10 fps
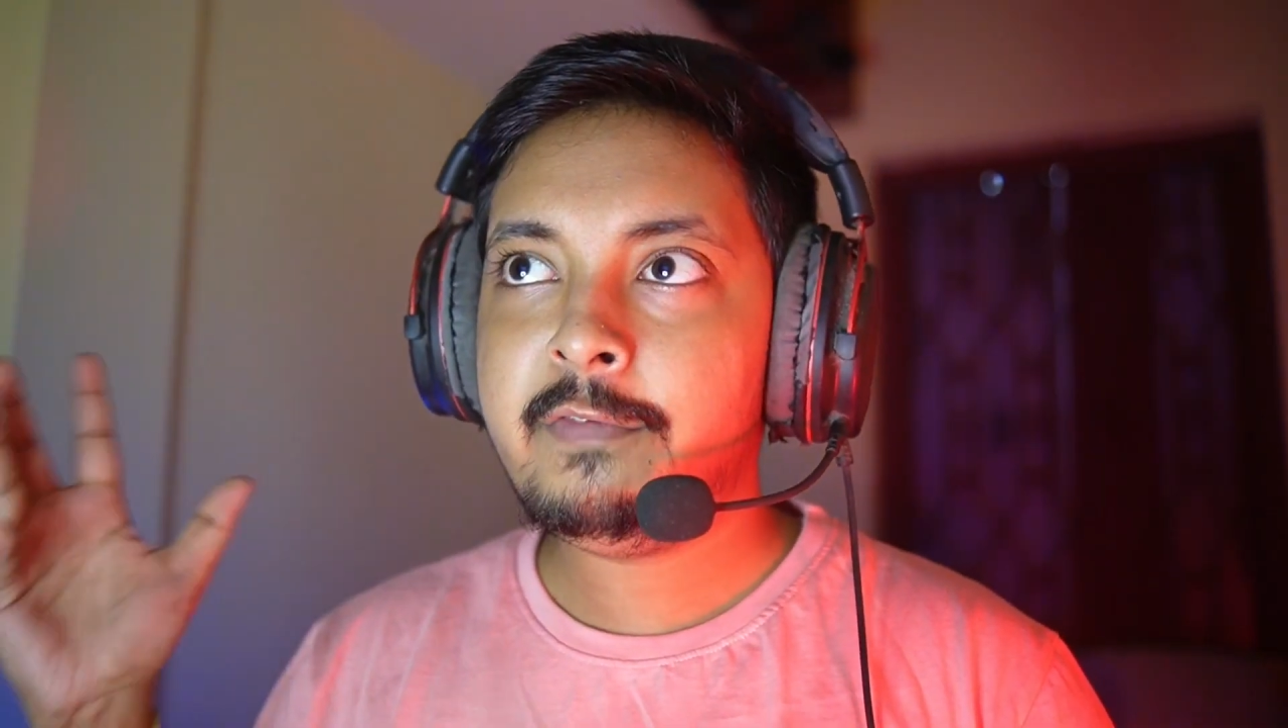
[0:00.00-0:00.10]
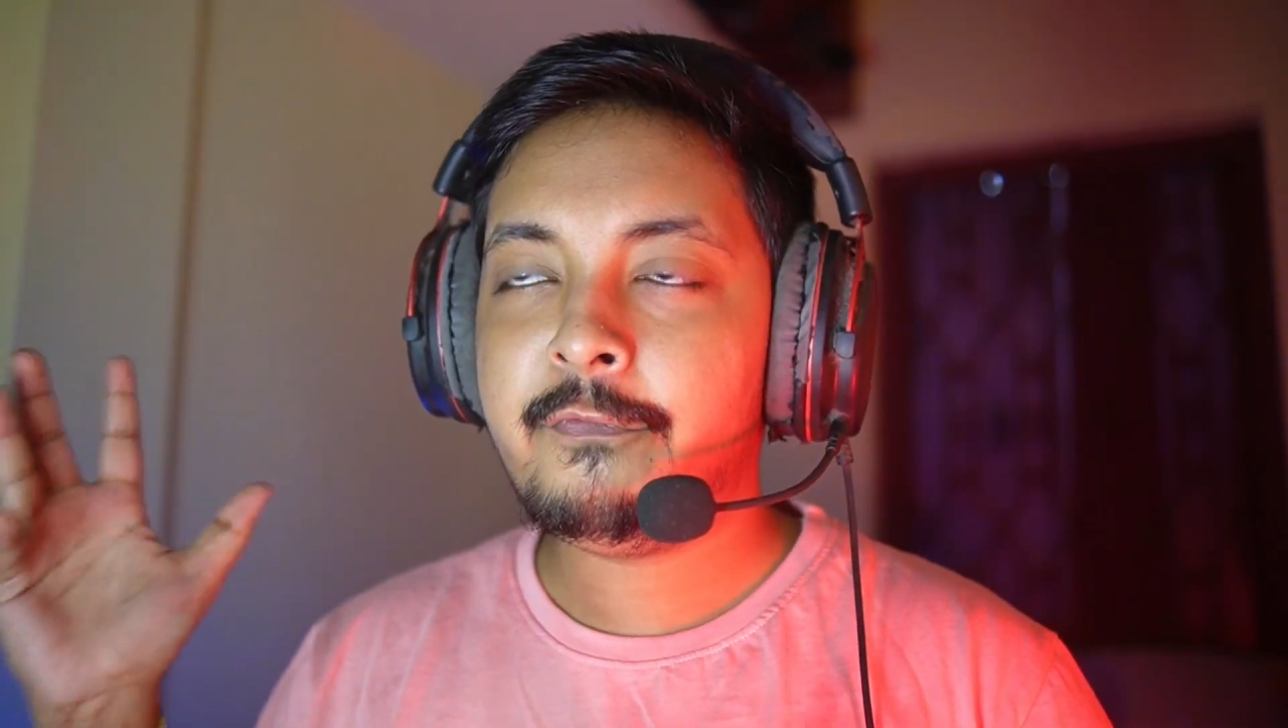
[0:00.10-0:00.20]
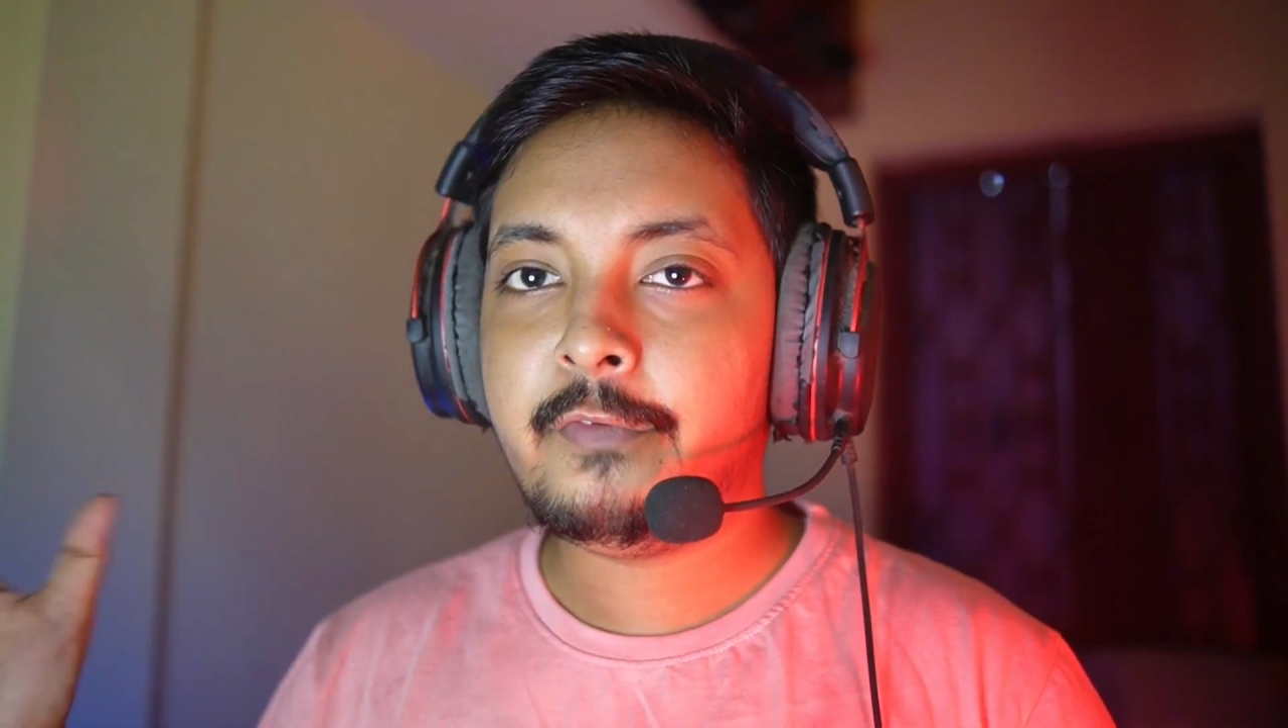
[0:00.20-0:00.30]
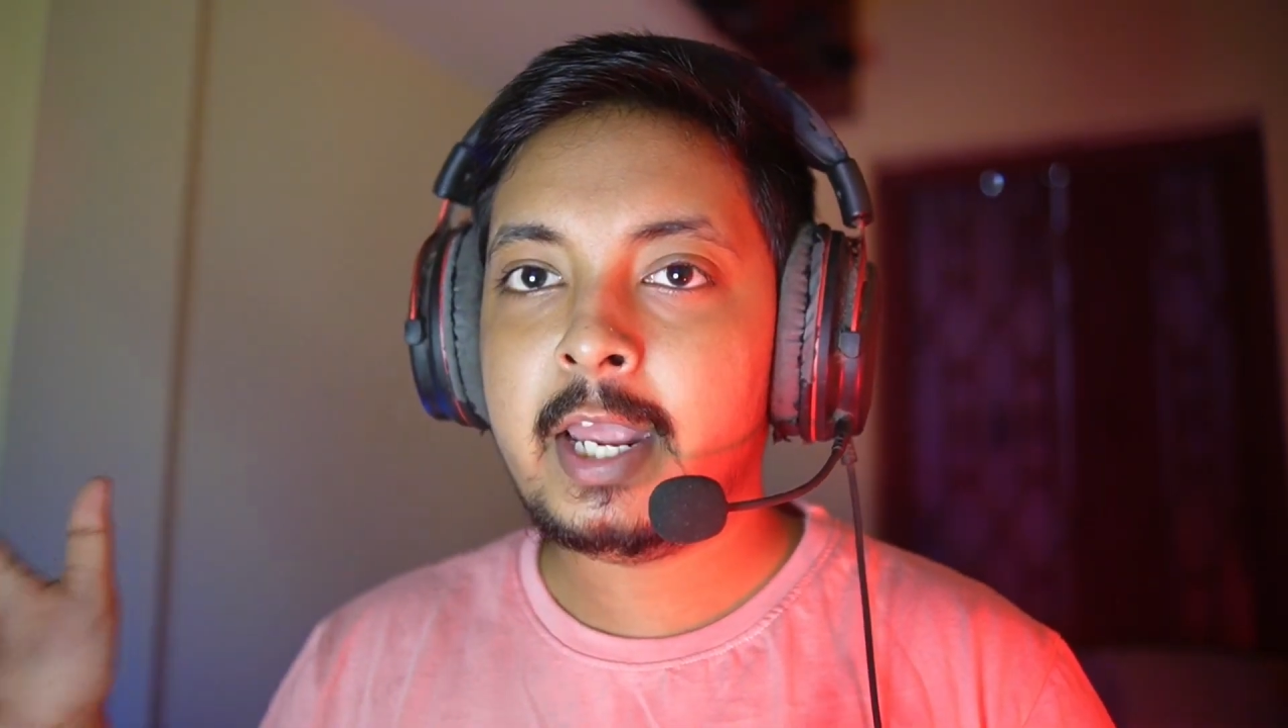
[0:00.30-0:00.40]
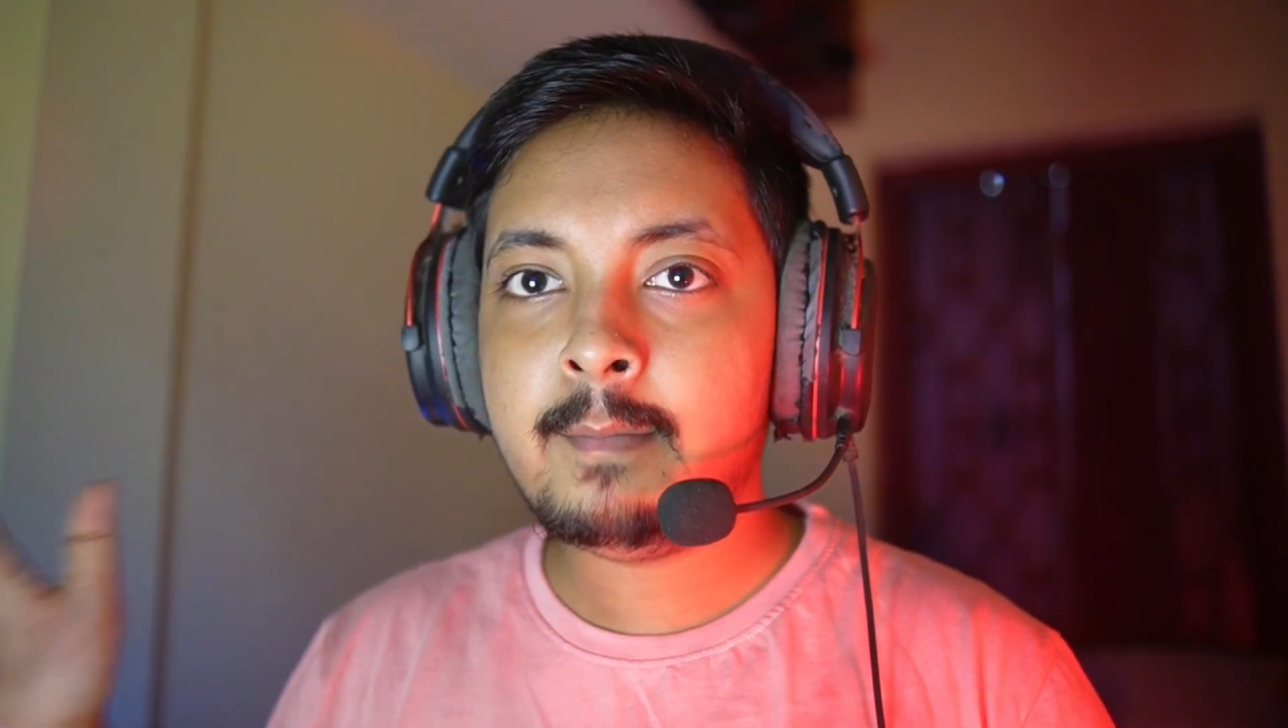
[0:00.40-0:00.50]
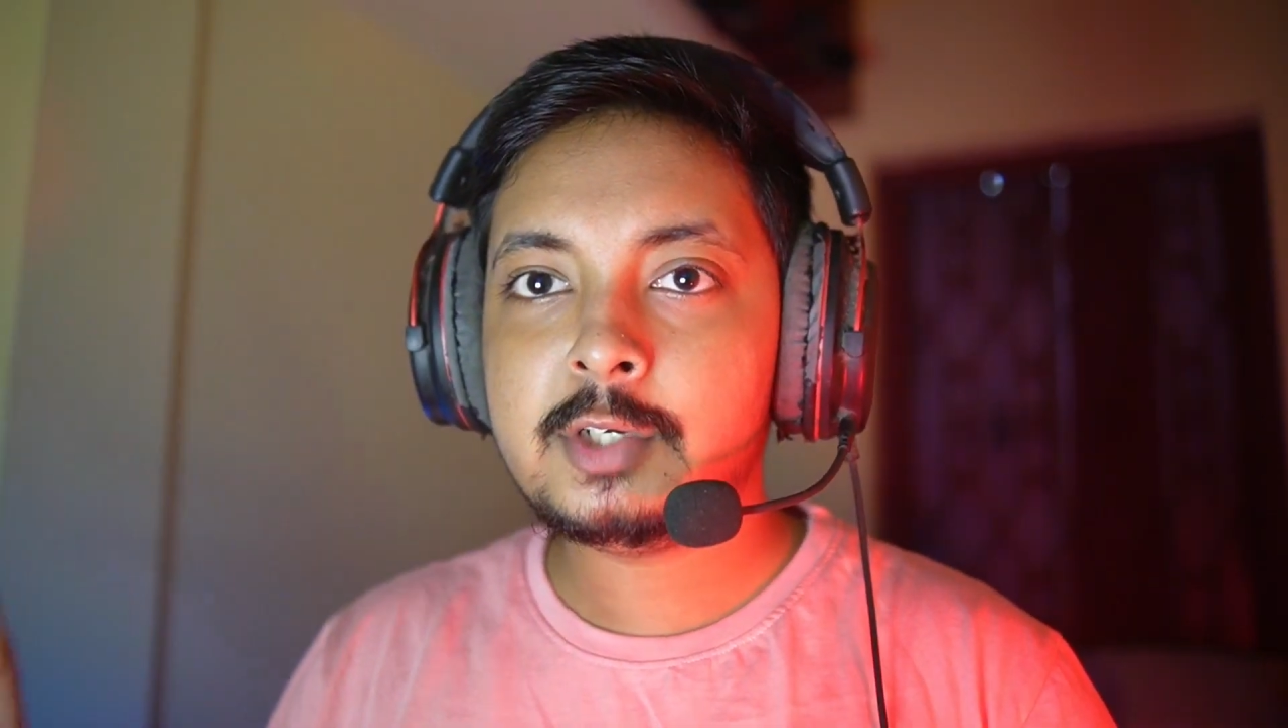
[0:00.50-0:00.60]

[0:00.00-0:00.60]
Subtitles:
frame